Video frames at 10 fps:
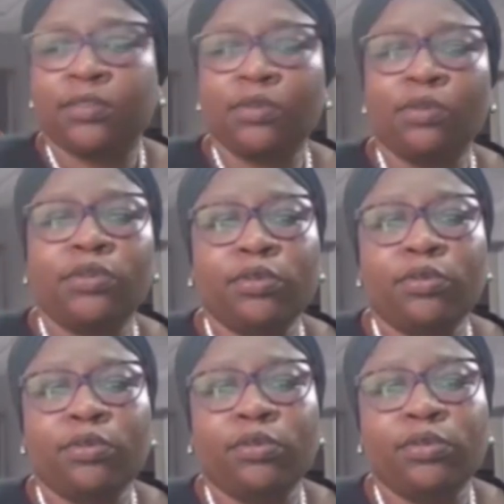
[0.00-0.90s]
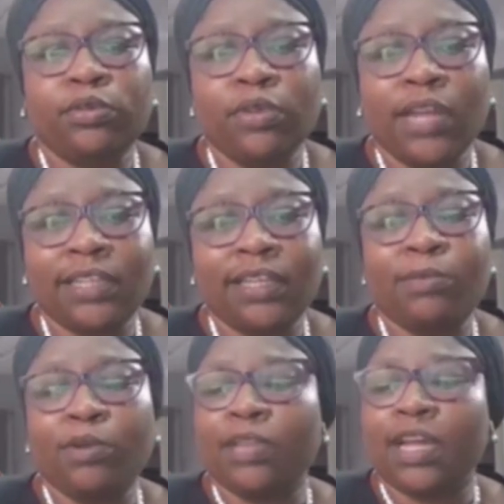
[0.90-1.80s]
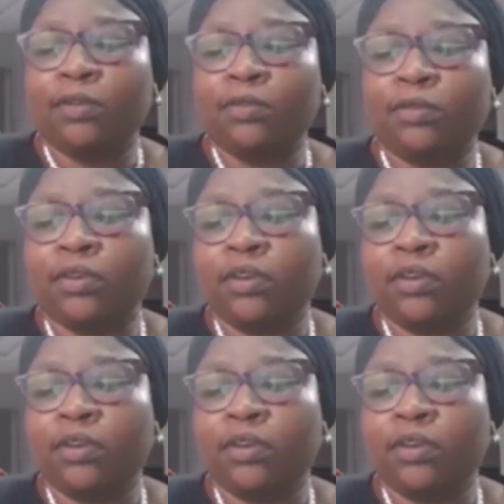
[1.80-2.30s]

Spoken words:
So you let them know that look,